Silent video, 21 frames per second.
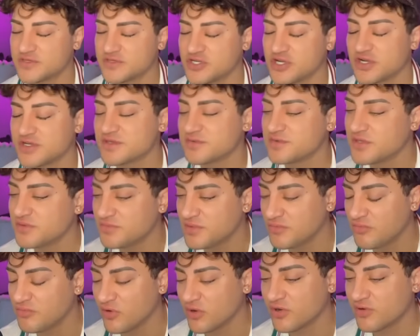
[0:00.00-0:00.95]
sure some of you
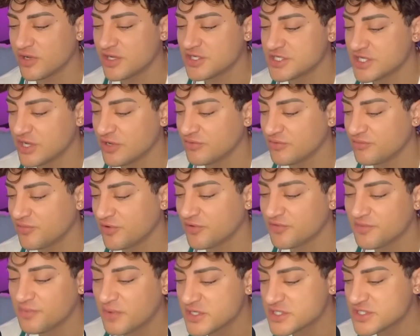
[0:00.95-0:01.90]
people are cringing at home
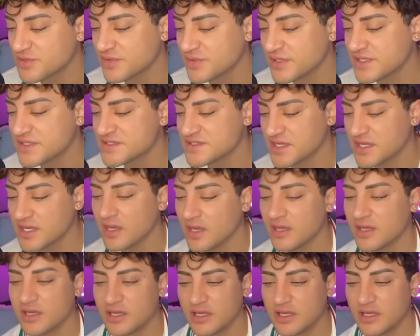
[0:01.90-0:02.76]
too, especially when he's like